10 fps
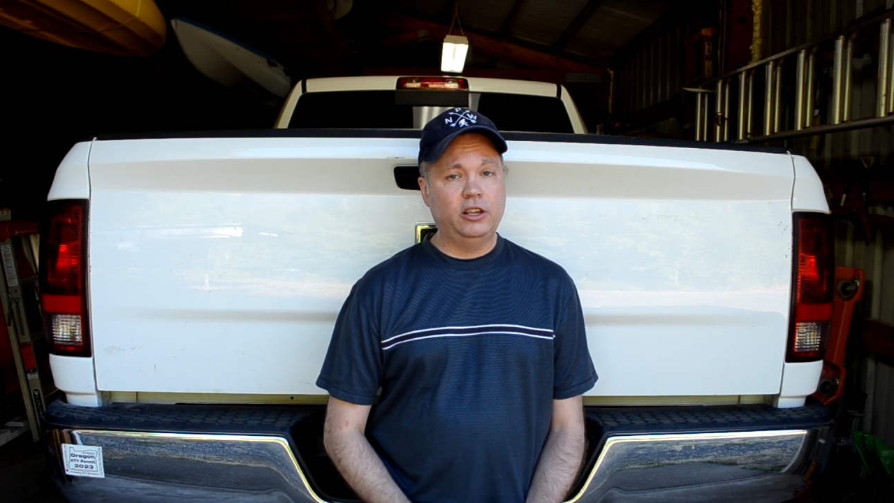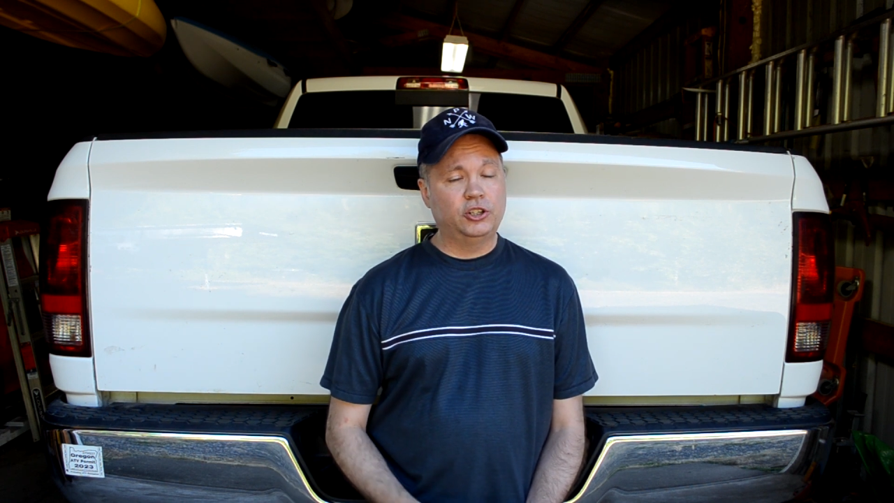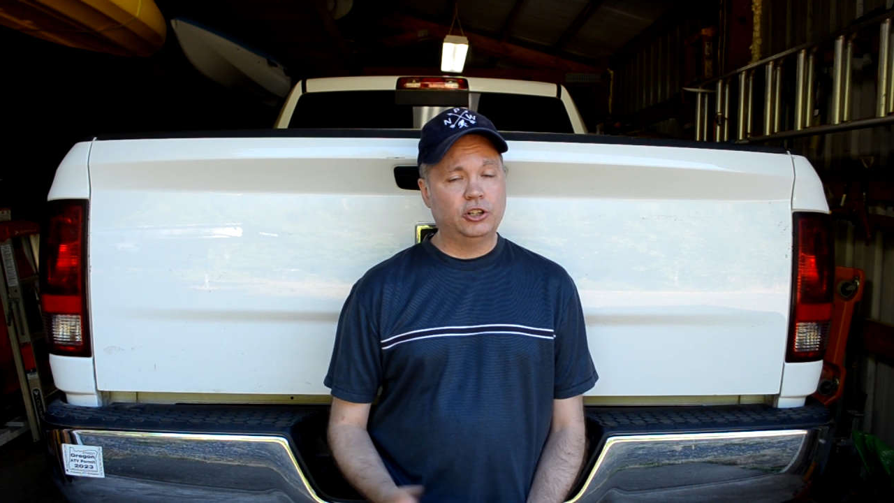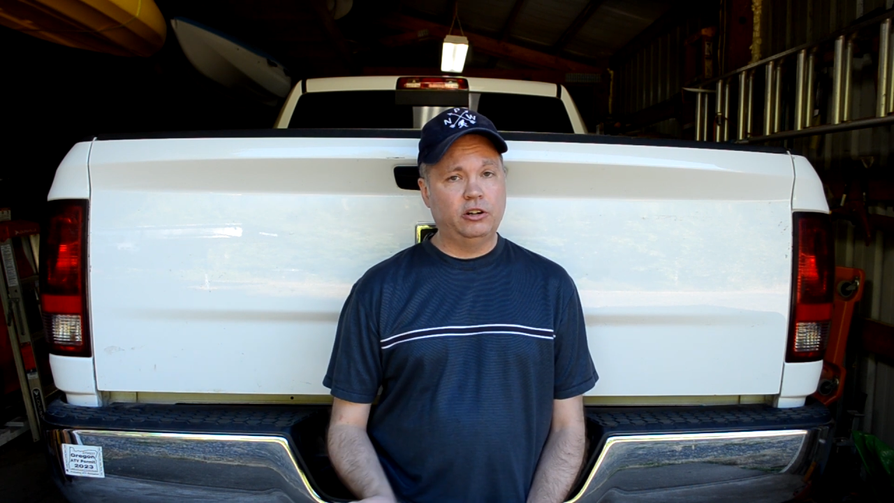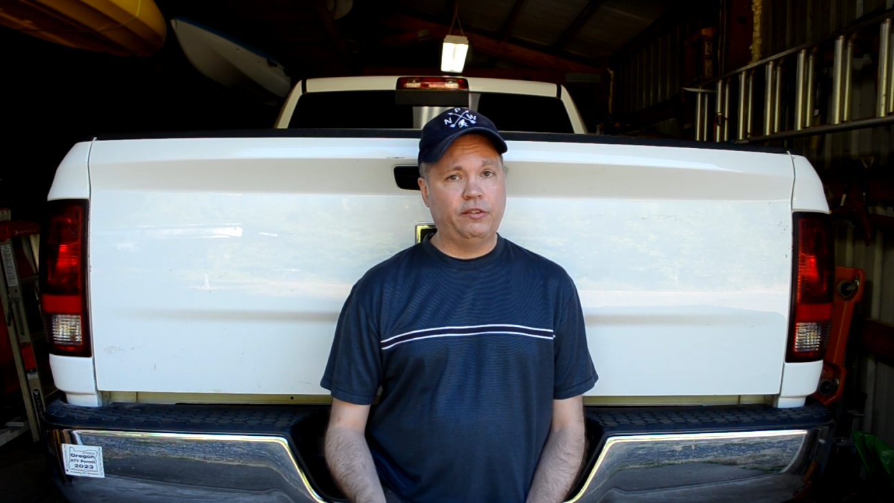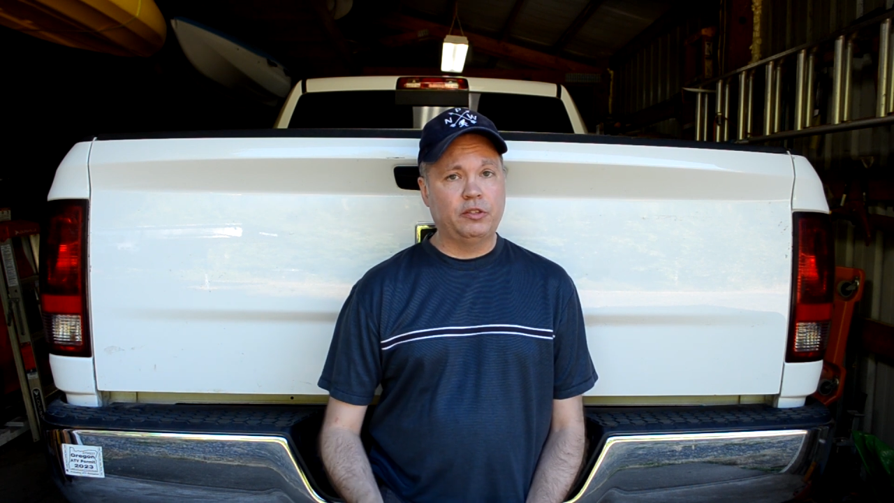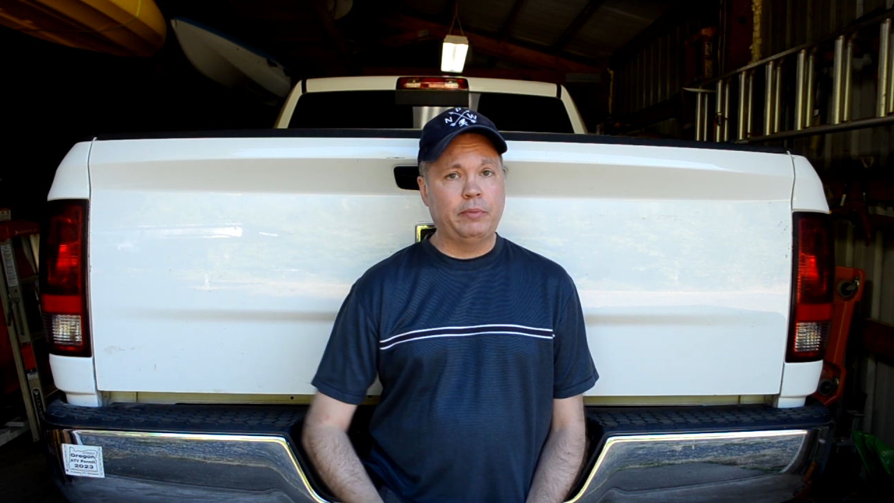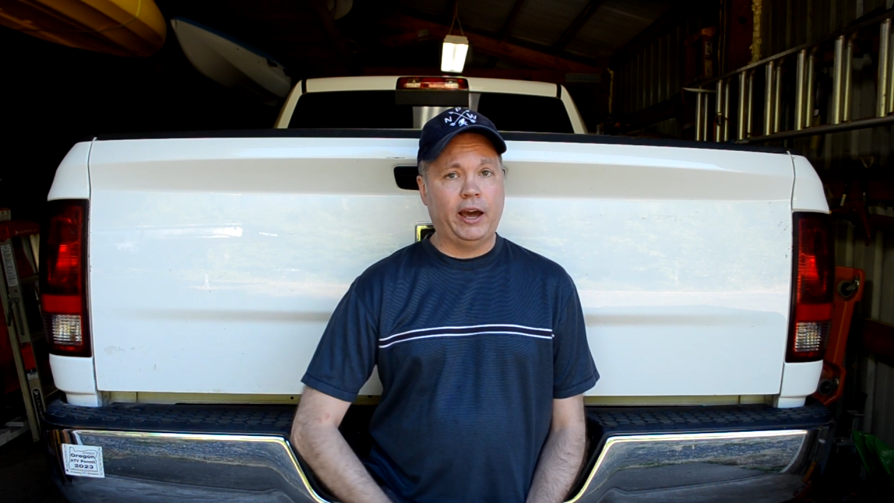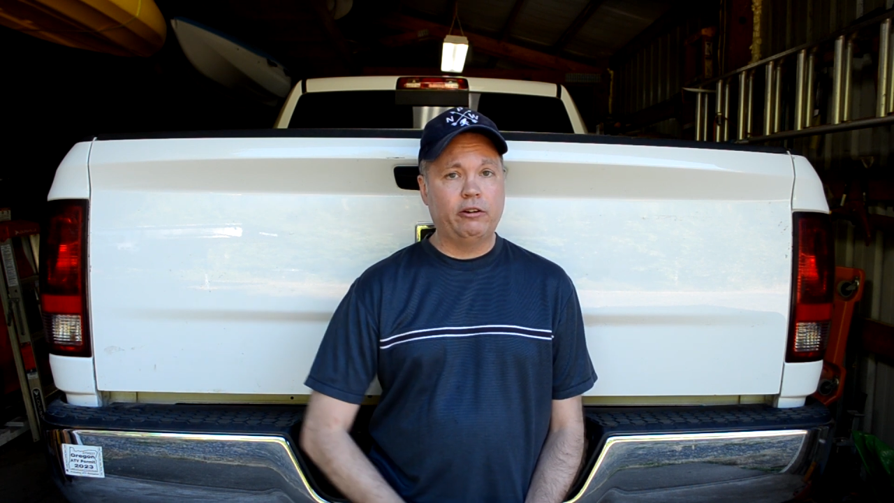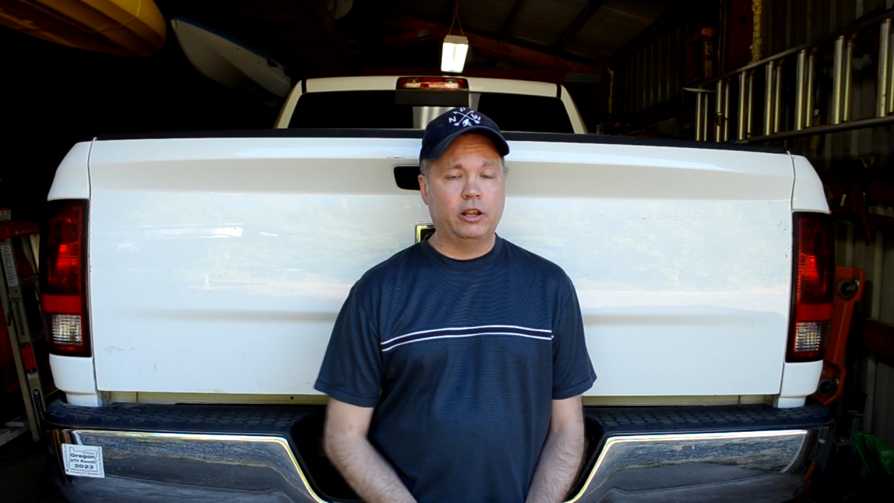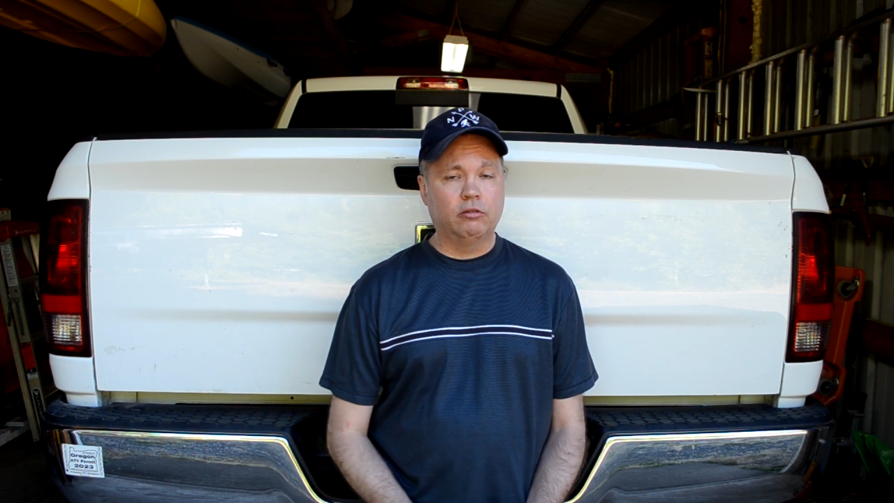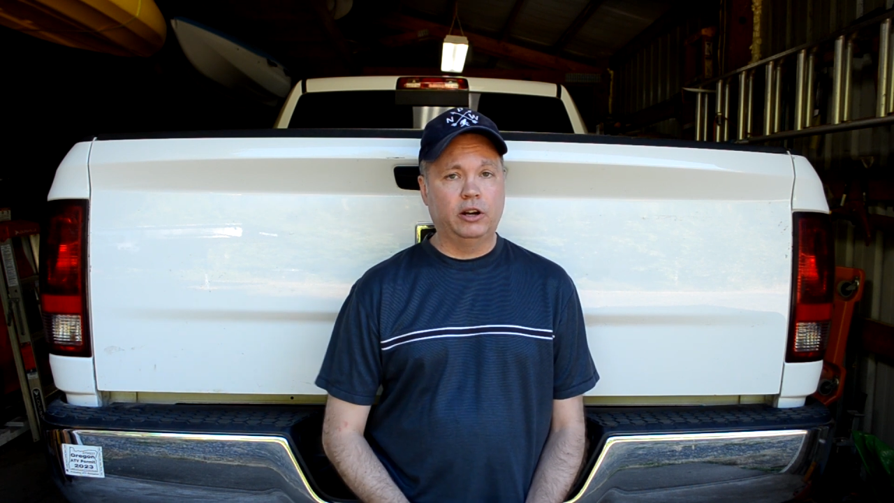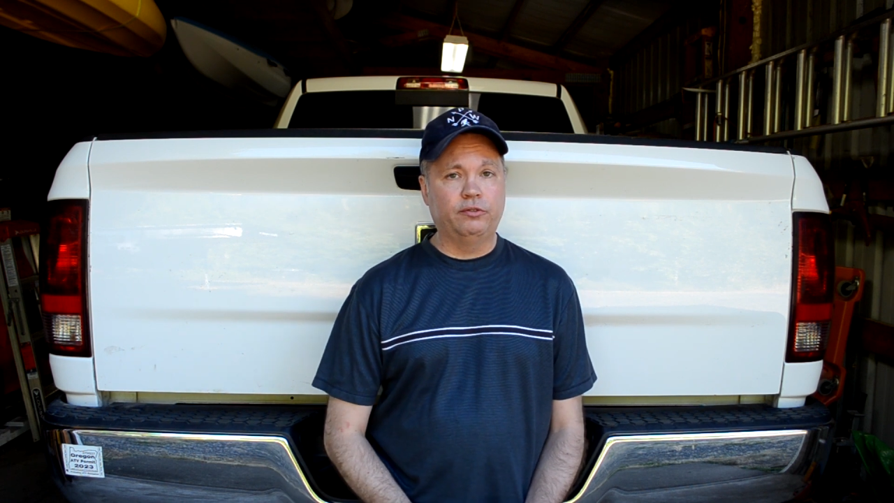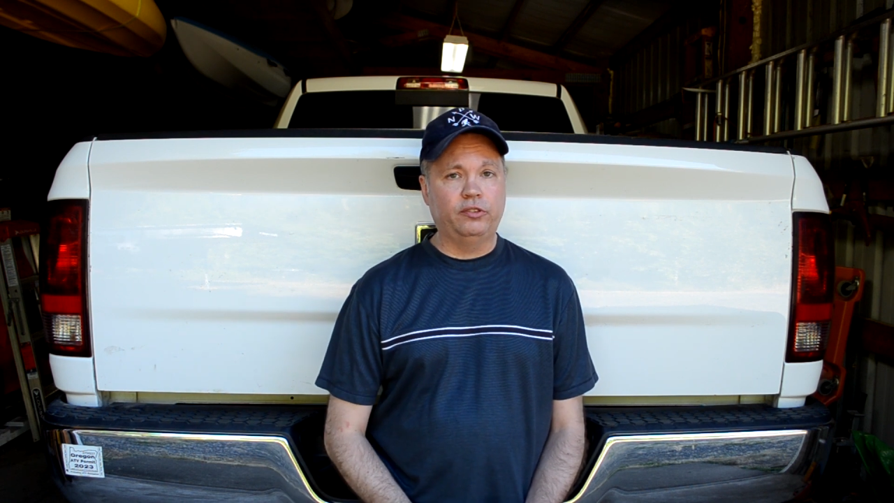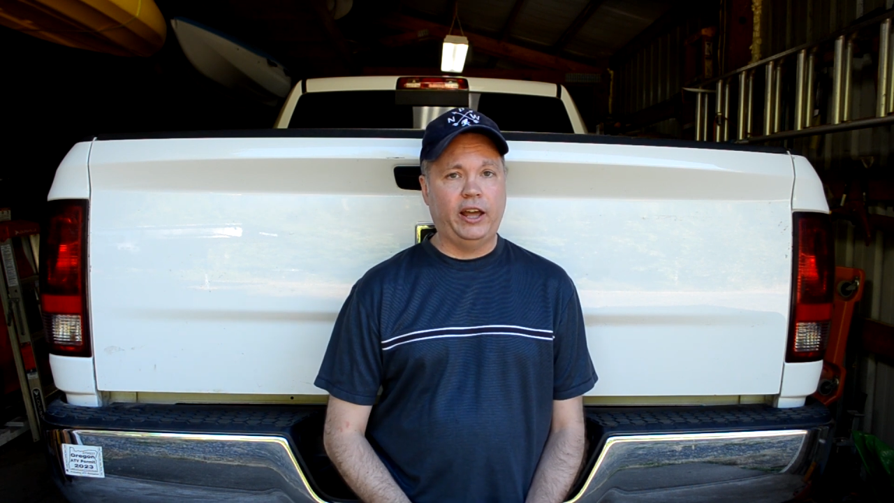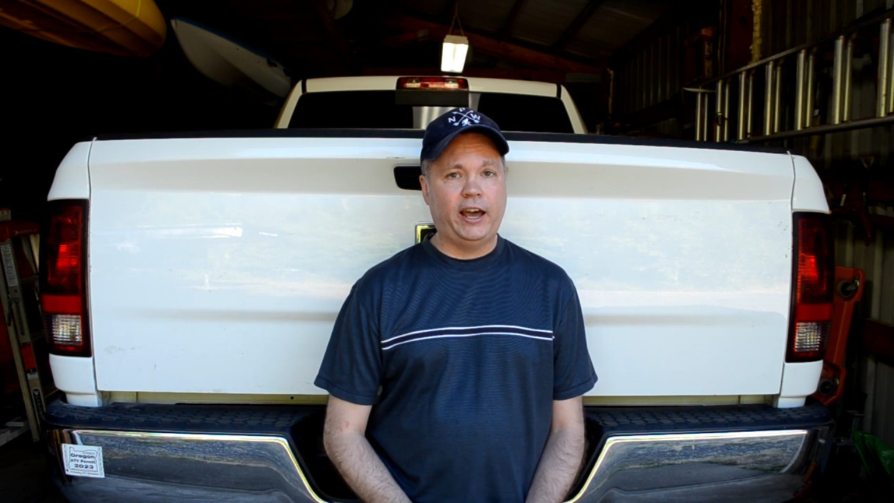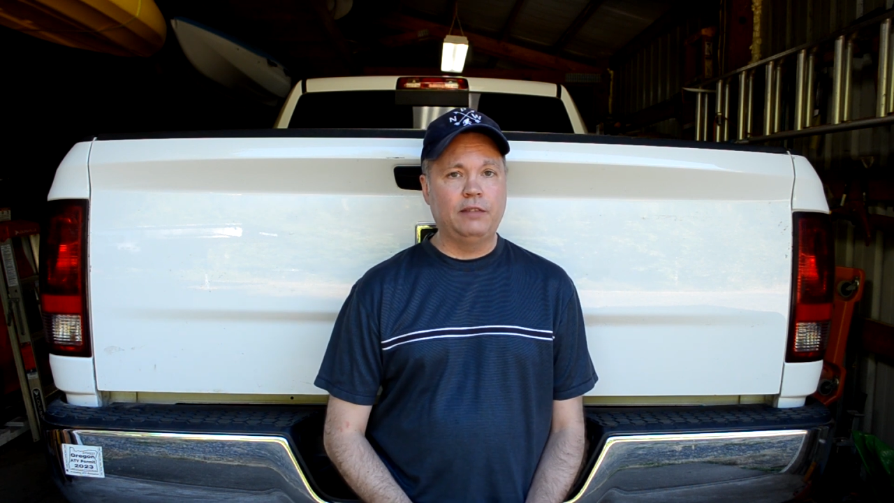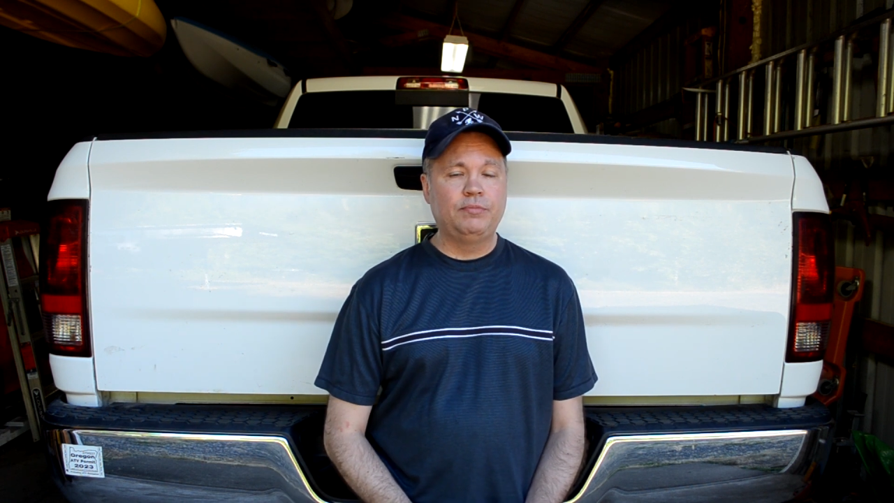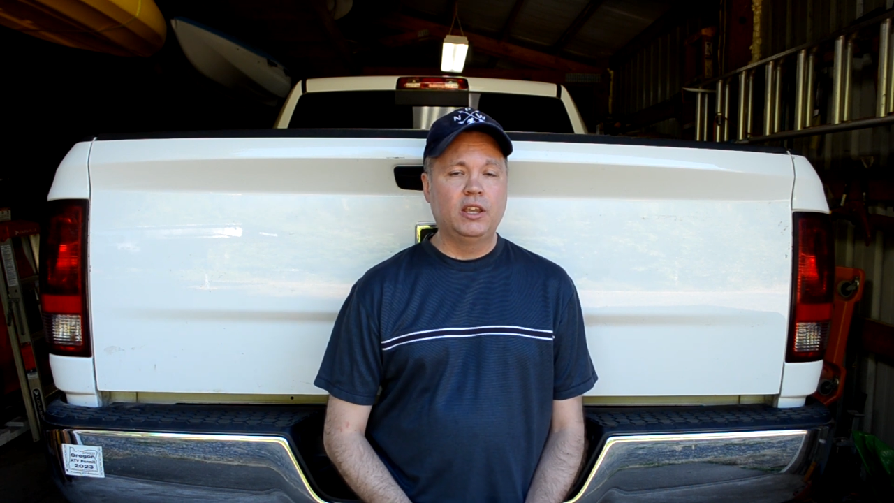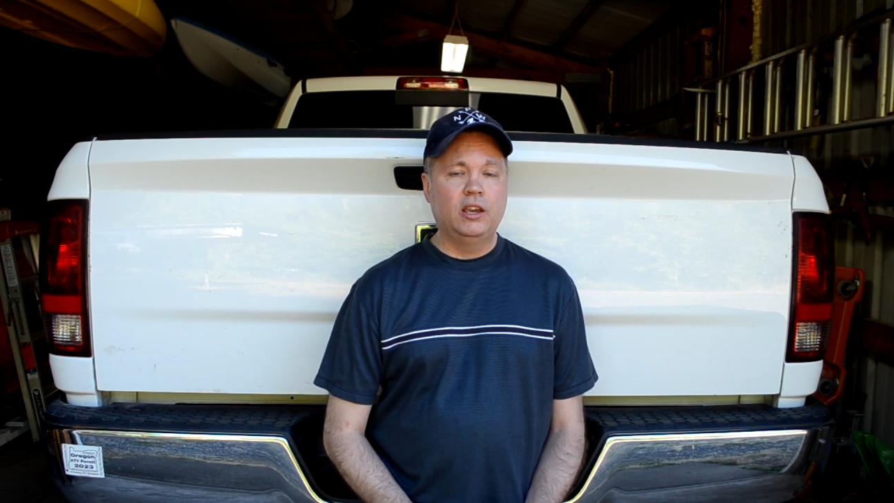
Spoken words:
and sure enough the battery had run flat.